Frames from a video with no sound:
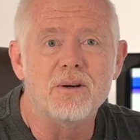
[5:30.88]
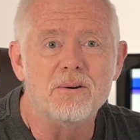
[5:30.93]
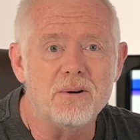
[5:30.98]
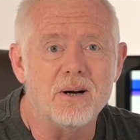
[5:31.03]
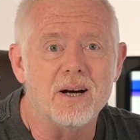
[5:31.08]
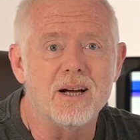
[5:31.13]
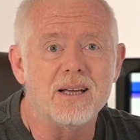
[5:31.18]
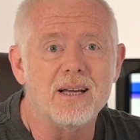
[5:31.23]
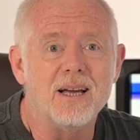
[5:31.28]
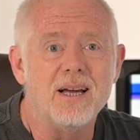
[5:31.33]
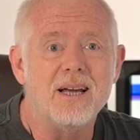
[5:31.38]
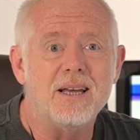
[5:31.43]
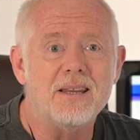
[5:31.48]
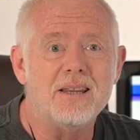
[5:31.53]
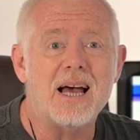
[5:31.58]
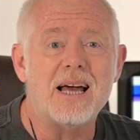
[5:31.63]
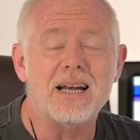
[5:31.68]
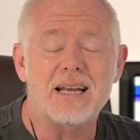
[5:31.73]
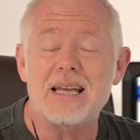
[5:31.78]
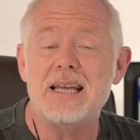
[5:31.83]
Right,
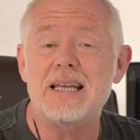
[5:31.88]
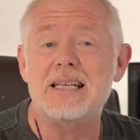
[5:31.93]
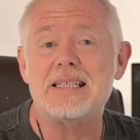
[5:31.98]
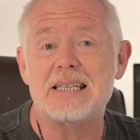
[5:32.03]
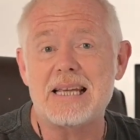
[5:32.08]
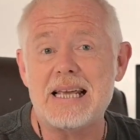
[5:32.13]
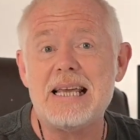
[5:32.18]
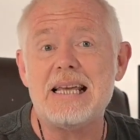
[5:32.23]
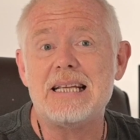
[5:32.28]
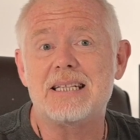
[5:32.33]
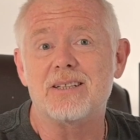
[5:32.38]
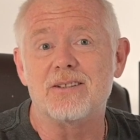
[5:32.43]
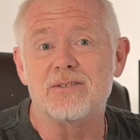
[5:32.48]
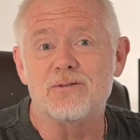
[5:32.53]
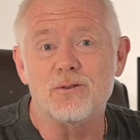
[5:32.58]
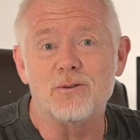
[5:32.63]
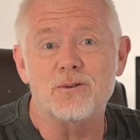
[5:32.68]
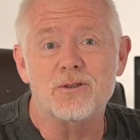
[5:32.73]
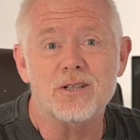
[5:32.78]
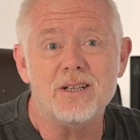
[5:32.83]
that is it,
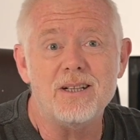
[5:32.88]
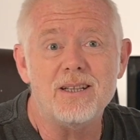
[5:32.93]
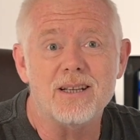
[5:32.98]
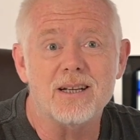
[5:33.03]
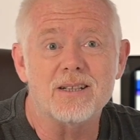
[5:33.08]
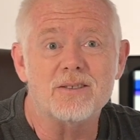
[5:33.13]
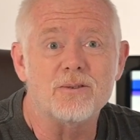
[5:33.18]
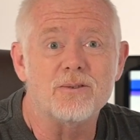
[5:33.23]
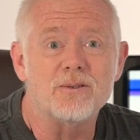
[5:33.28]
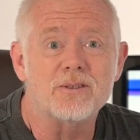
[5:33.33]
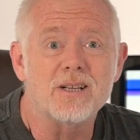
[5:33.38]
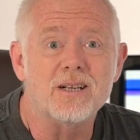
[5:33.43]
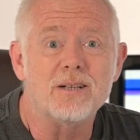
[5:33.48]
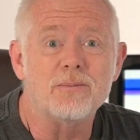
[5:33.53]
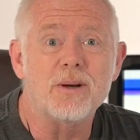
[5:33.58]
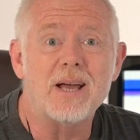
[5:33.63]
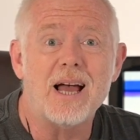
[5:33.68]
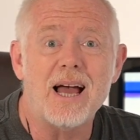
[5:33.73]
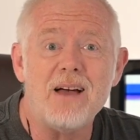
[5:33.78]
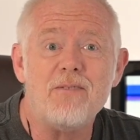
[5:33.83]
unfortunately. That's all the time
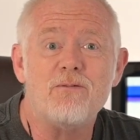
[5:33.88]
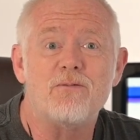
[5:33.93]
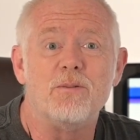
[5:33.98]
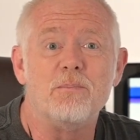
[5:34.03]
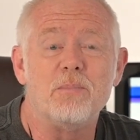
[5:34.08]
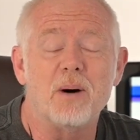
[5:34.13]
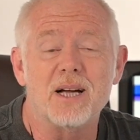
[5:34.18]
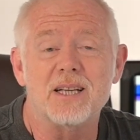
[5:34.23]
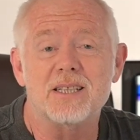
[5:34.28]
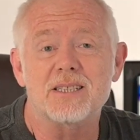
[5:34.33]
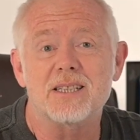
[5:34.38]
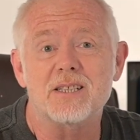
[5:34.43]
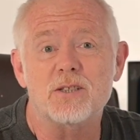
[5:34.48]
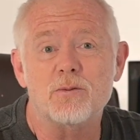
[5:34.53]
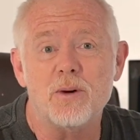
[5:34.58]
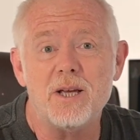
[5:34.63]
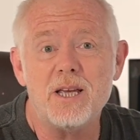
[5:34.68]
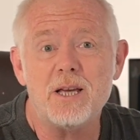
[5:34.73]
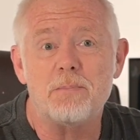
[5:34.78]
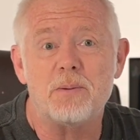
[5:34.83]
we have for bikes
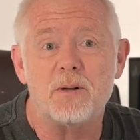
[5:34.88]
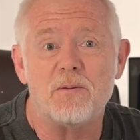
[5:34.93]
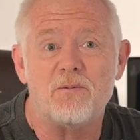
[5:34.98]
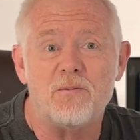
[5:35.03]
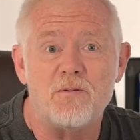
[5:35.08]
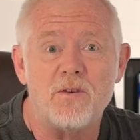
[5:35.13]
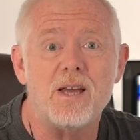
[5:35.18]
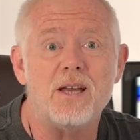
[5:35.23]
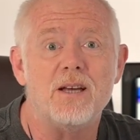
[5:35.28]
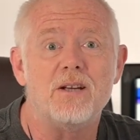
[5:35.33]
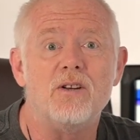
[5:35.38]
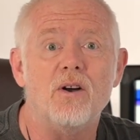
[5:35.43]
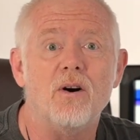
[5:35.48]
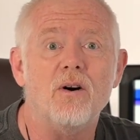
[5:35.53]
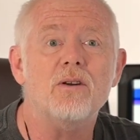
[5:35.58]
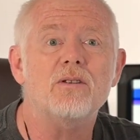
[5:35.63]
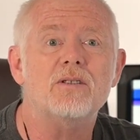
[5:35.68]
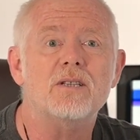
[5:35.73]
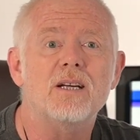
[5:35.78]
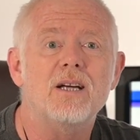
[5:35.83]
this week, but fear
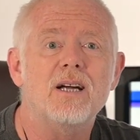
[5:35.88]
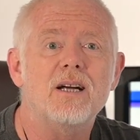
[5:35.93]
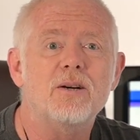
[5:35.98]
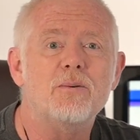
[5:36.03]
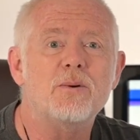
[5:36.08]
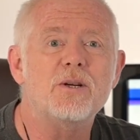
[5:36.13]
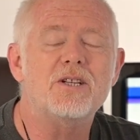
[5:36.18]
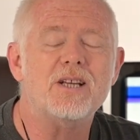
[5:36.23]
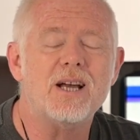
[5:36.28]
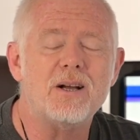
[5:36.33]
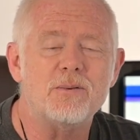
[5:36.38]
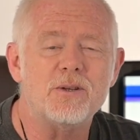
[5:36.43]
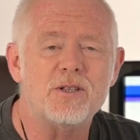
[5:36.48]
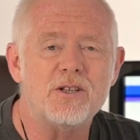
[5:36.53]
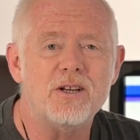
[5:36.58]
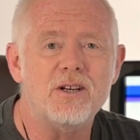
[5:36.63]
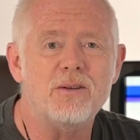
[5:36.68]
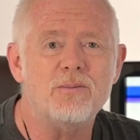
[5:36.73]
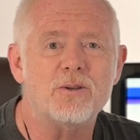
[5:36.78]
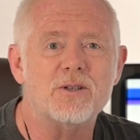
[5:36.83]
not, we shall
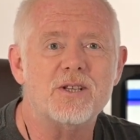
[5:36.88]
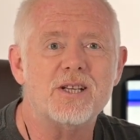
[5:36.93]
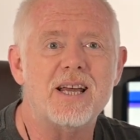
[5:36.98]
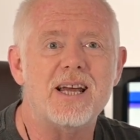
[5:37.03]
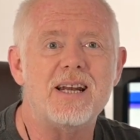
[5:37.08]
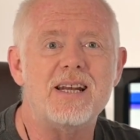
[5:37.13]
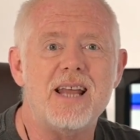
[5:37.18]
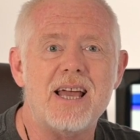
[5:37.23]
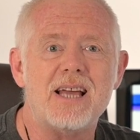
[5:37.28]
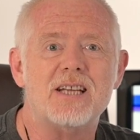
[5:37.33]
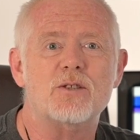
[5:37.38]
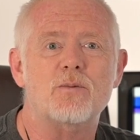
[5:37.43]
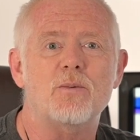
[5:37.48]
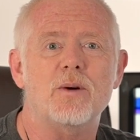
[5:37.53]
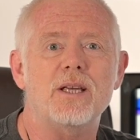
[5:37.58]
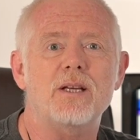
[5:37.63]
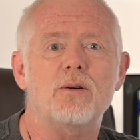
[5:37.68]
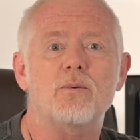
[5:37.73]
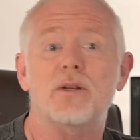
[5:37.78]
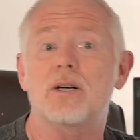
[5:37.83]
return once again next
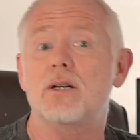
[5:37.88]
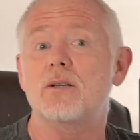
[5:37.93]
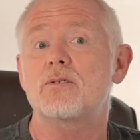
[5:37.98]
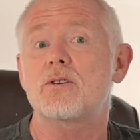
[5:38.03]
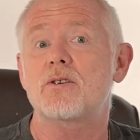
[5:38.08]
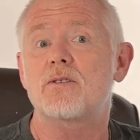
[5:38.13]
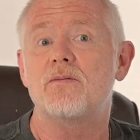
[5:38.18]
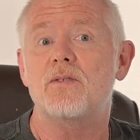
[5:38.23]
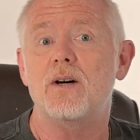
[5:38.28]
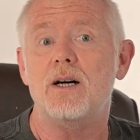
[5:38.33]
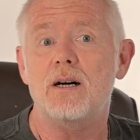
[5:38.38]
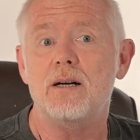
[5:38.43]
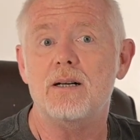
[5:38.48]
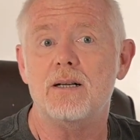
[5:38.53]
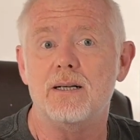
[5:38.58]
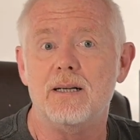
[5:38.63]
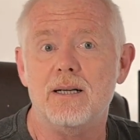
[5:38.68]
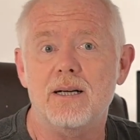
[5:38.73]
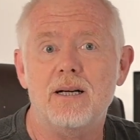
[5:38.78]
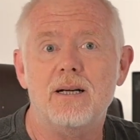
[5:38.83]
week with a
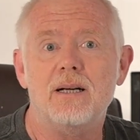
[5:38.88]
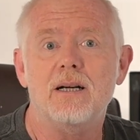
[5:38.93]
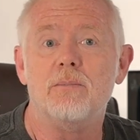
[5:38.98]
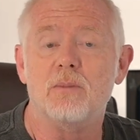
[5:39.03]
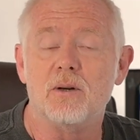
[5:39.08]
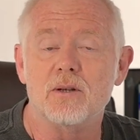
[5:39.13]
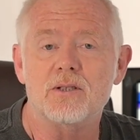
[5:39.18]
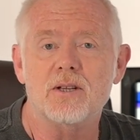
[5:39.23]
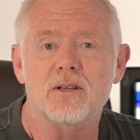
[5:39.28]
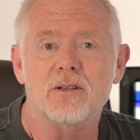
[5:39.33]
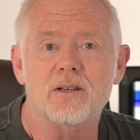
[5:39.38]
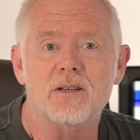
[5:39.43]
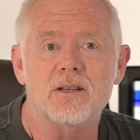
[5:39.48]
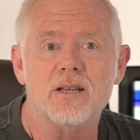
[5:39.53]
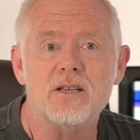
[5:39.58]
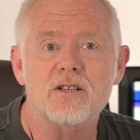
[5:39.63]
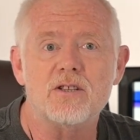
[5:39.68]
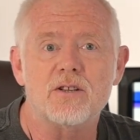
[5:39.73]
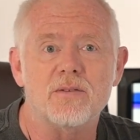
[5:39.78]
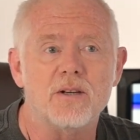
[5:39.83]
Husqvarna, amongst other
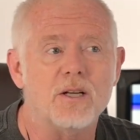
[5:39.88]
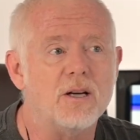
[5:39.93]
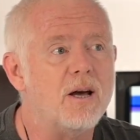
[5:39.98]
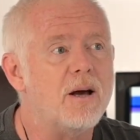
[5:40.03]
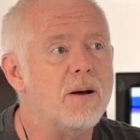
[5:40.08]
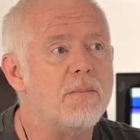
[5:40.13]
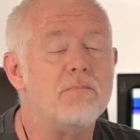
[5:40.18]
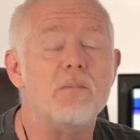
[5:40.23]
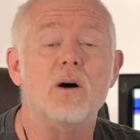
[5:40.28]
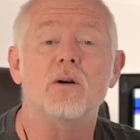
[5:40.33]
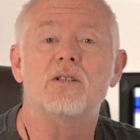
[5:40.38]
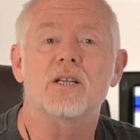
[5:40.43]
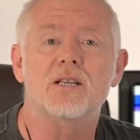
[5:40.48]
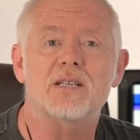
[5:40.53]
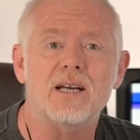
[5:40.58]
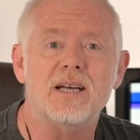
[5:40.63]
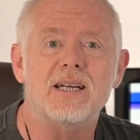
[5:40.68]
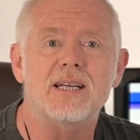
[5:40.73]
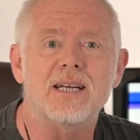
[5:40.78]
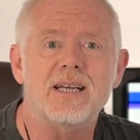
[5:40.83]
things of a
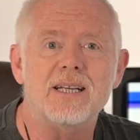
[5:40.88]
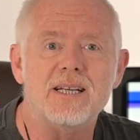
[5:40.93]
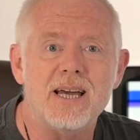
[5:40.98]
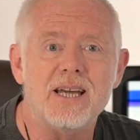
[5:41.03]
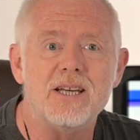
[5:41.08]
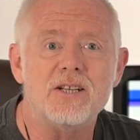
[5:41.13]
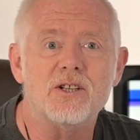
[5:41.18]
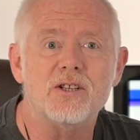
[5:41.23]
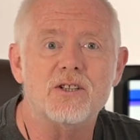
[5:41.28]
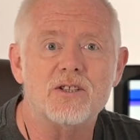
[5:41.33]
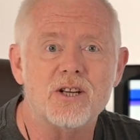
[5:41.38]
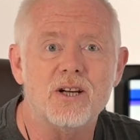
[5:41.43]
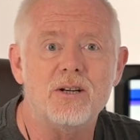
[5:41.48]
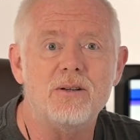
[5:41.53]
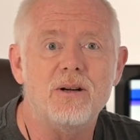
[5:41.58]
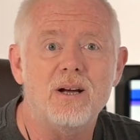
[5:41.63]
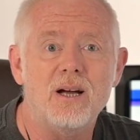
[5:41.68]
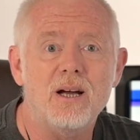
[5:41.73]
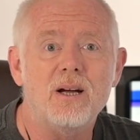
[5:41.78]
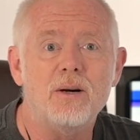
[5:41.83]
motorcycling nature,
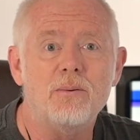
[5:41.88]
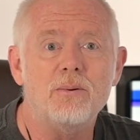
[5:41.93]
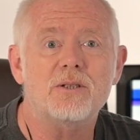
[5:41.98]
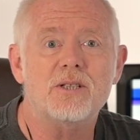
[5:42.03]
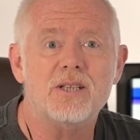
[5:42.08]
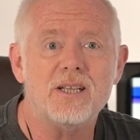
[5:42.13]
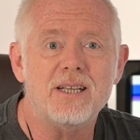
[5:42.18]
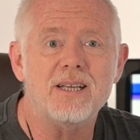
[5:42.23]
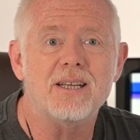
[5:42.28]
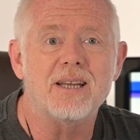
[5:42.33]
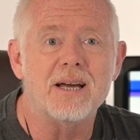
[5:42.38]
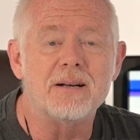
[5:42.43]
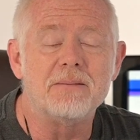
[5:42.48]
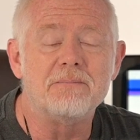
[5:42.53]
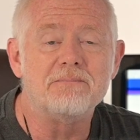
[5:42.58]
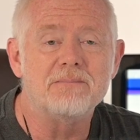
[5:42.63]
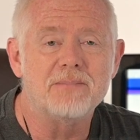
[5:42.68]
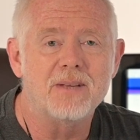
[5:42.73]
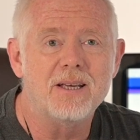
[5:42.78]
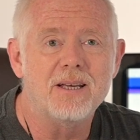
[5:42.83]
so we'll see you then.
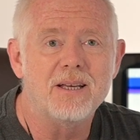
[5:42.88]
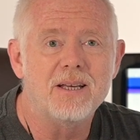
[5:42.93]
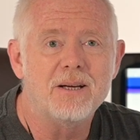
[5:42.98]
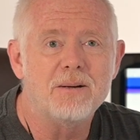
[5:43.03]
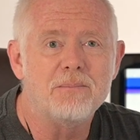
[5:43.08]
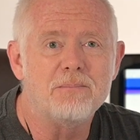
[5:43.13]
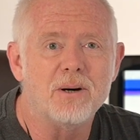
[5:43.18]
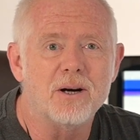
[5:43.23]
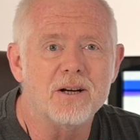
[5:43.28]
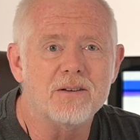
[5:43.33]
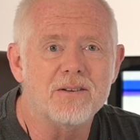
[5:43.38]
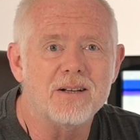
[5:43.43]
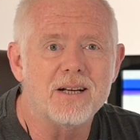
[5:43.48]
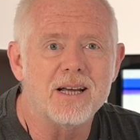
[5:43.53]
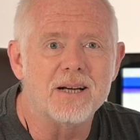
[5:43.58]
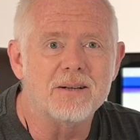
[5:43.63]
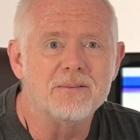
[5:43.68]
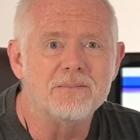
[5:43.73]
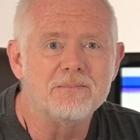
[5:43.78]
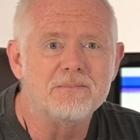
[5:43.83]
Bye for
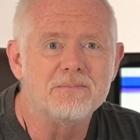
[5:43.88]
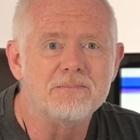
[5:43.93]
now.